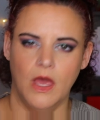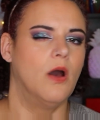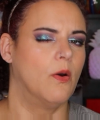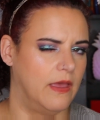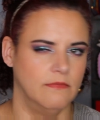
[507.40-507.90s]

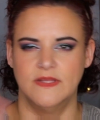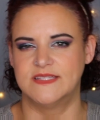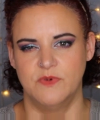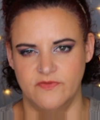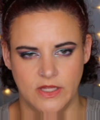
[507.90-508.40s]
Okay,
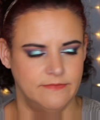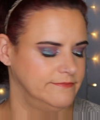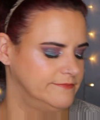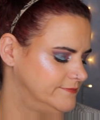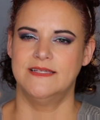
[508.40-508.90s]
let's move on.
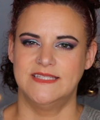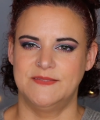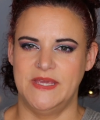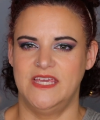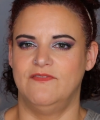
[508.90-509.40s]

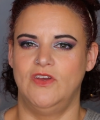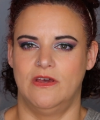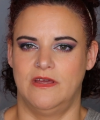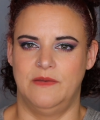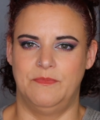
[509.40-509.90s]
Speaking of
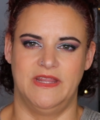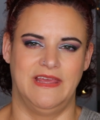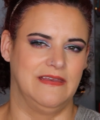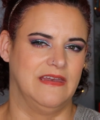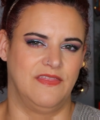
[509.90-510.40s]
good, but
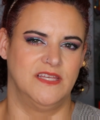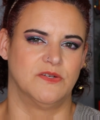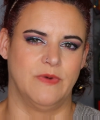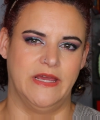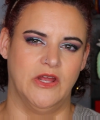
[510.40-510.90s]
like nothing
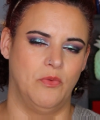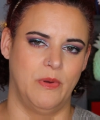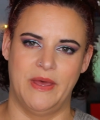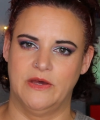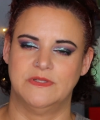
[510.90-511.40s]
to write home
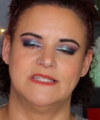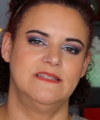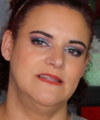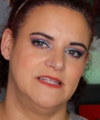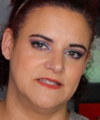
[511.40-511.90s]

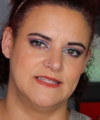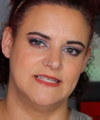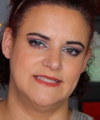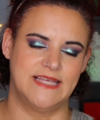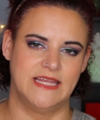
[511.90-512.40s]
about, there's
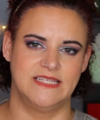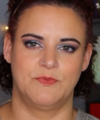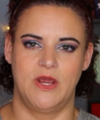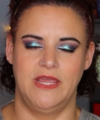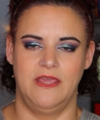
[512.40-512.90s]
this setting
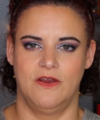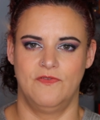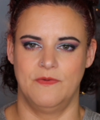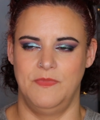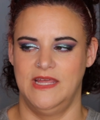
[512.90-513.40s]
spray here
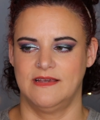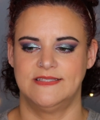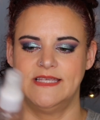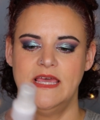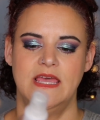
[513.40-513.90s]
from
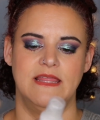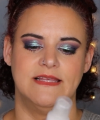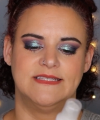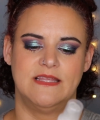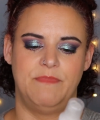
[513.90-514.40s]
NYX.
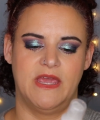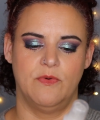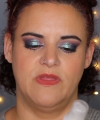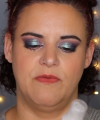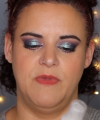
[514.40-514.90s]
This is the
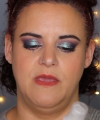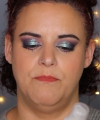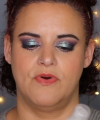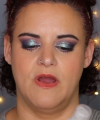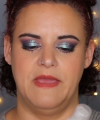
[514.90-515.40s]
Bear With Me
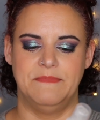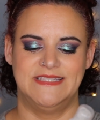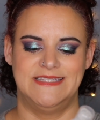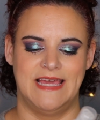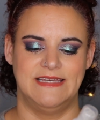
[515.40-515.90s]
Prime
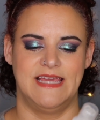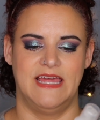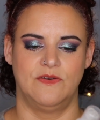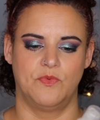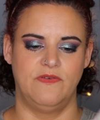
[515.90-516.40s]
Set
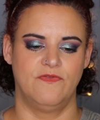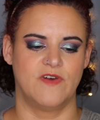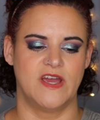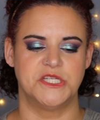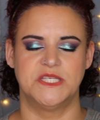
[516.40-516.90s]
and
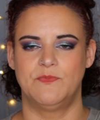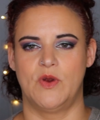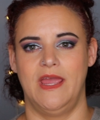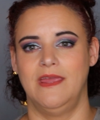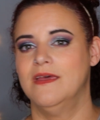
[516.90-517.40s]
Refresh
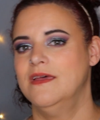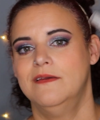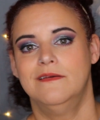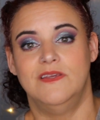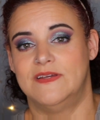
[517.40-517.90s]
Spray.
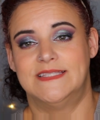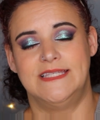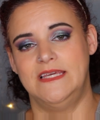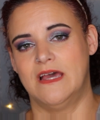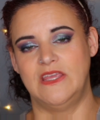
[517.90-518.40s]
You can
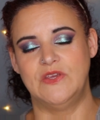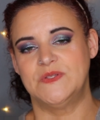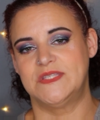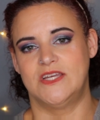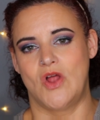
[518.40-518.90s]
see I
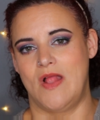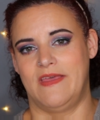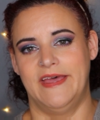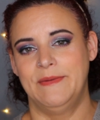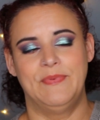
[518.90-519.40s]
used it all
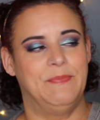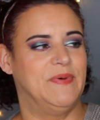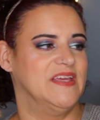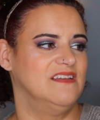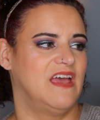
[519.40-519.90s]
up,
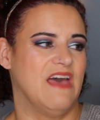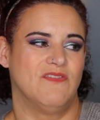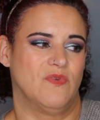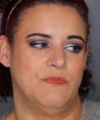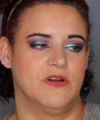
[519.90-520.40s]
but I
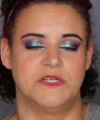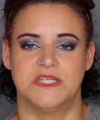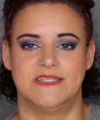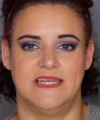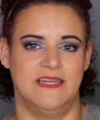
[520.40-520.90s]
haven't
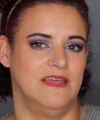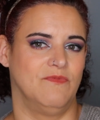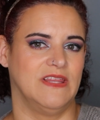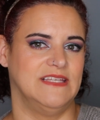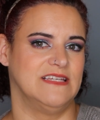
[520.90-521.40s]
repurchased it. It
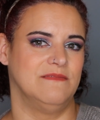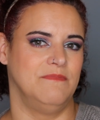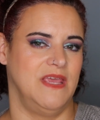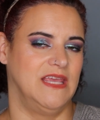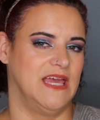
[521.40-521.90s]
really didn't
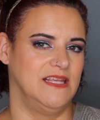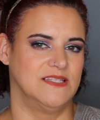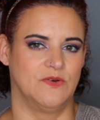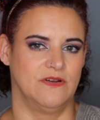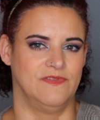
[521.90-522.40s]
make any
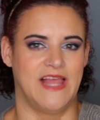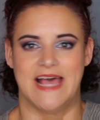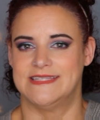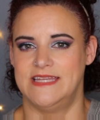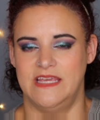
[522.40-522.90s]
sort of
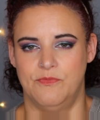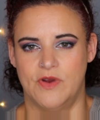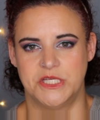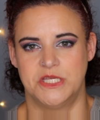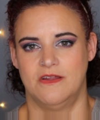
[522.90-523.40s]
lasting
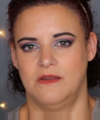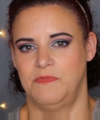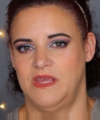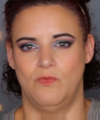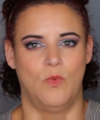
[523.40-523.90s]
impression on
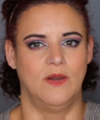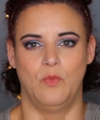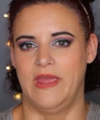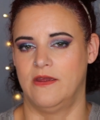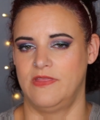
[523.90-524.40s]
me
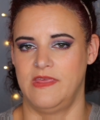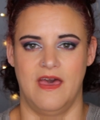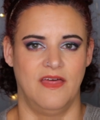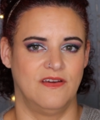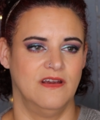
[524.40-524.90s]
one way or the
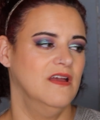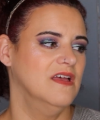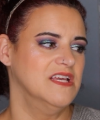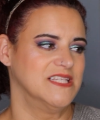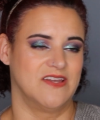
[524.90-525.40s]
other.
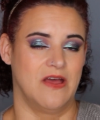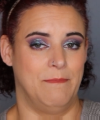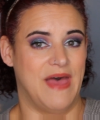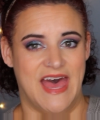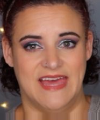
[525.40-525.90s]
It's
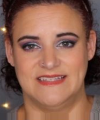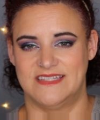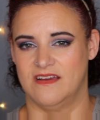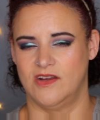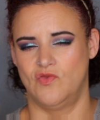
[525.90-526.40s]
not bad,
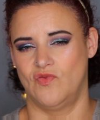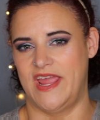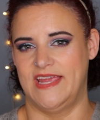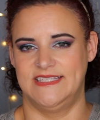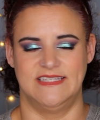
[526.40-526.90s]
it's not
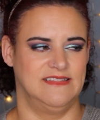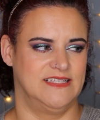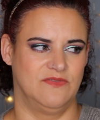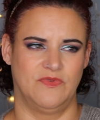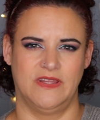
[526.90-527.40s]
great. It
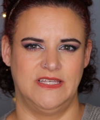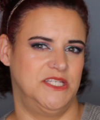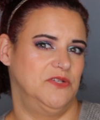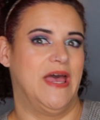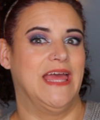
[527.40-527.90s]
didn't really
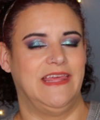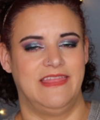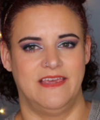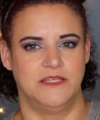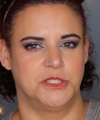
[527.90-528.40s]
do
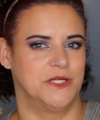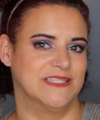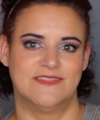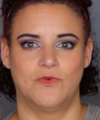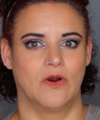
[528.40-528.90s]
anything
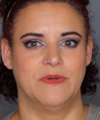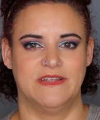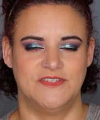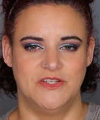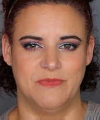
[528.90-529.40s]

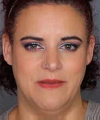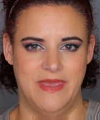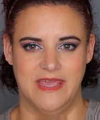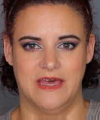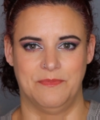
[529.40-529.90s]
transformative to my
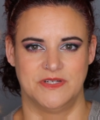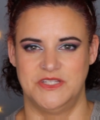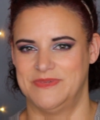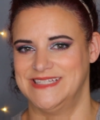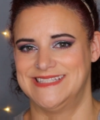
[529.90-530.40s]
makeup or
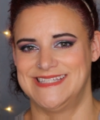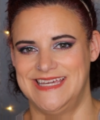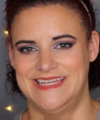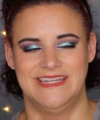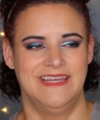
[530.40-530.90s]
to my
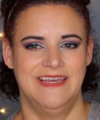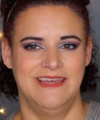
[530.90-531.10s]
skin.